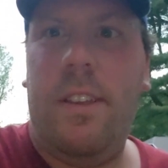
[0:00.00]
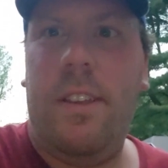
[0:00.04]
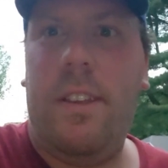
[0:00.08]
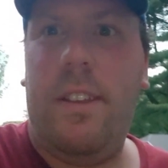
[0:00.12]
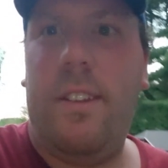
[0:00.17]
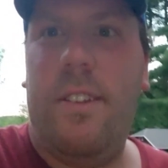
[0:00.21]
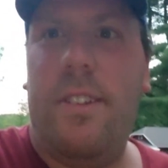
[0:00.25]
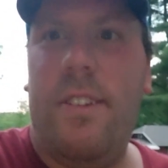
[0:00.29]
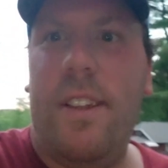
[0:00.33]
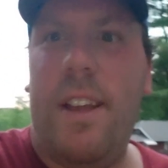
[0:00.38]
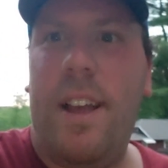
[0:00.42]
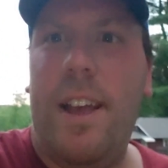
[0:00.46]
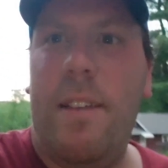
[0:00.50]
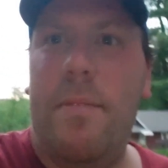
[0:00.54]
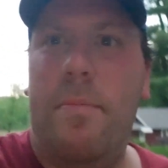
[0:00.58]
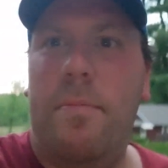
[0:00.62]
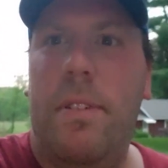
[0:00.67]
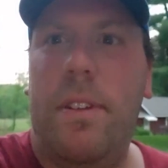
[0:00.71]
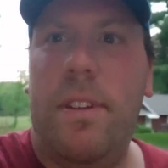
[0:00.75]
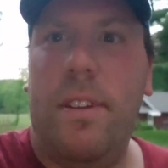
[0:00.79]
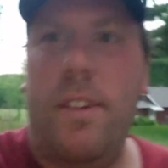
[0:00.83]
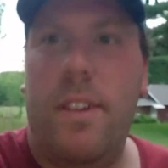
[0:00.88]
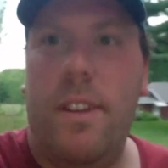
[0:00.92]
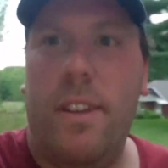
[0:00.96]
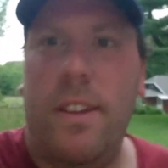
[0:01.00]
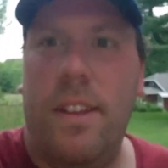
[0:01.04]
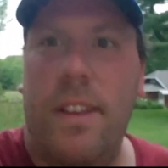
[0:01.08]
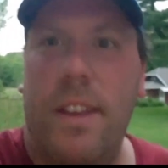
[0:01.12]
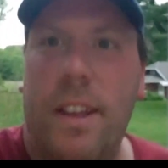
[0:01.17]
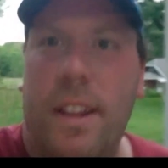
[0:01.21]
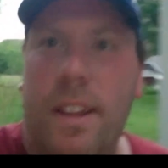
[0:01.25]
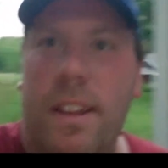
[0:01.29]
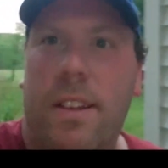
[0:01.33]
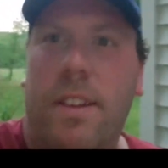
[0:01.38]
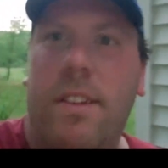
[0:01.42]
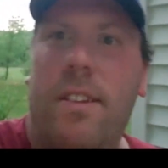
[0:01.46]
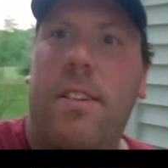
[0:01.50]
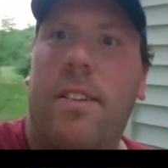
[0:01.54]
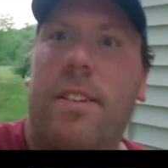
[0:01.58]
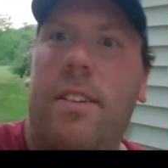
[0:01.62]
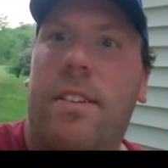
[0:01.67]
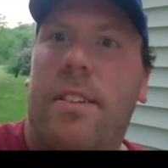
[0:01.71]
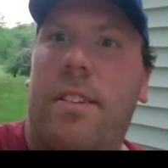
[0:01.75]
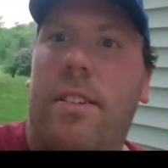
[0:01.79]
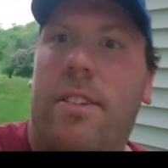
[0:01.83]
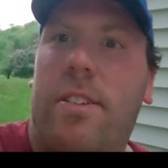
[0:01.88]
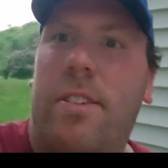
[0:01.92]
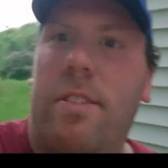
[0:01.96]
It is time to get
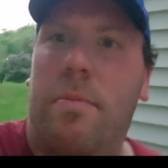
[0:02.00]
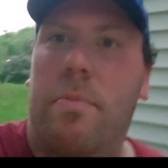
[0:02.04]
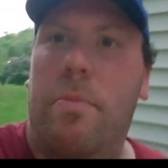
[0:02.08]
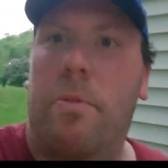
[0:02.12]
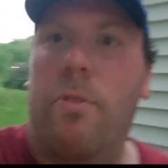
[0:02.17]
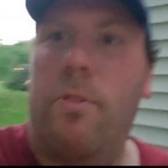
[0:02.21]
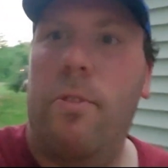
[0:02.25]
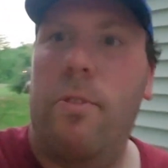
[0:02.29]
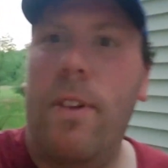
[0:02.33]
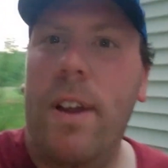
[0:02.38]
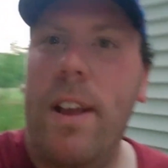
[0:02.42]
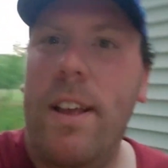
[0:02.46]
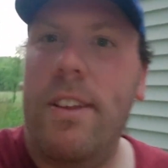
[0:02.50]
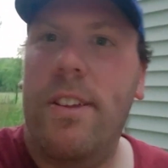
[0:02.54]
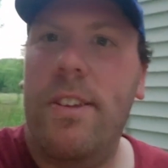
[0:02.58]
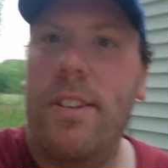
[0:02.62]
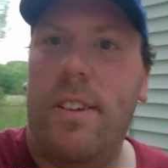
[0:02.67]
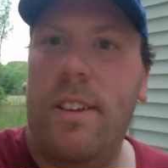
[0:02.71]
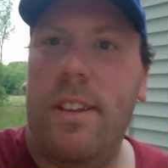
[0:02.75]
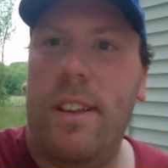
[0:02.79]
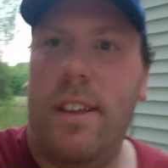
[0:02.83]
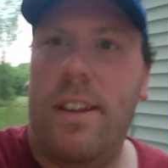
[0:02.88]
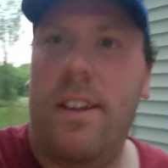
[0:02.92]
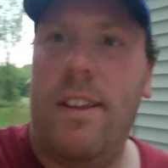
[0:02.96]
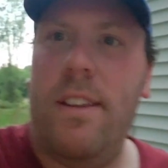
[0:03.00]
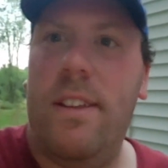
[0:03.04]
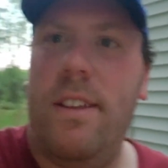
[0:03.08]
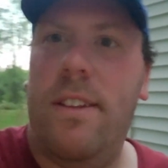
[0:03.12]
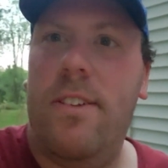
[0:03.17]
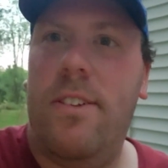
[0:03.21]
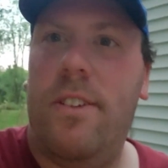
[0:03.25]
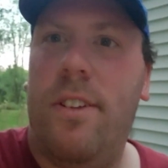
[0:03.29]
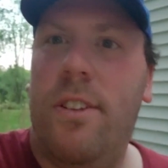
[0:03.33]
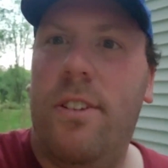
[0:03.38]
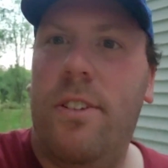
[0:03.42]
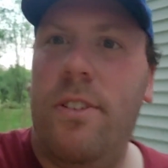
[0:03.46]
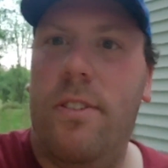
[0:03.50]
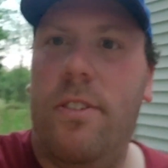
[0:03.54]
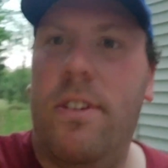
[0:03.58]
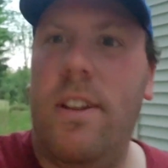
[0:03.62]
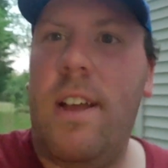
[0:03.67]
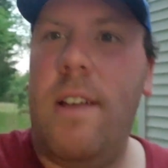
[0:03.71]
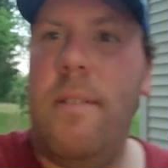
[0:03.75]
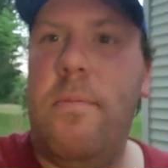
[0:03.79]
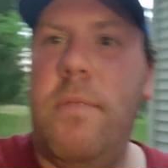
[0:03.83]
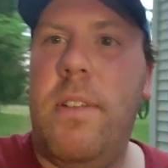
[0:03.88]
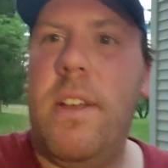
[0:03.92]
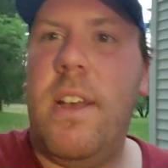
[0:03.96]
some rest, and it is also
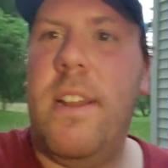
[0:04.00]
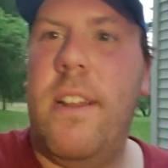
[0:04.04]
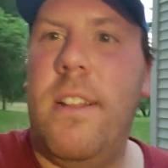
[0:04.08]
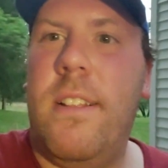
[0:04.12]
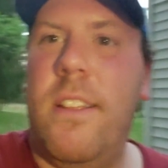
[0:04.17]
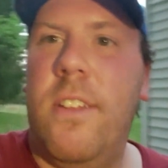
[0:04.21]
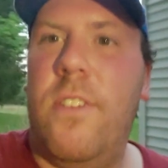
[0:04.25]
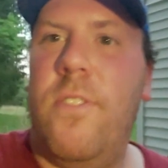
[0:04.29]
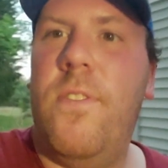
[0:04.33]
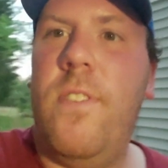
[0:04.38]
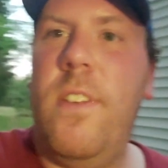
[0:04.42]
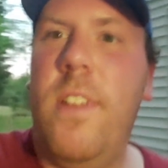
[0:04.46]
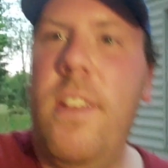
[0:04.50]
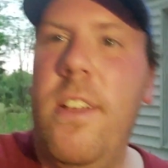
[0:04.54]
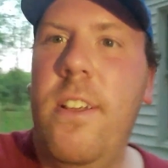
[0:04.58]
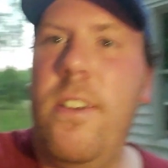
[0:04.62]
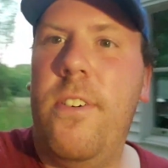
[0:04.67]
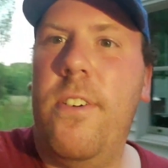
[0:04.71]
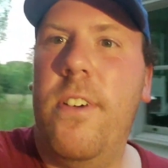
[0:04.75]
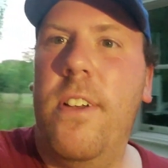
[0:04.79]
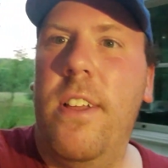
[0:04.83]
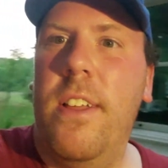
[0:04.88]
time to edit this video.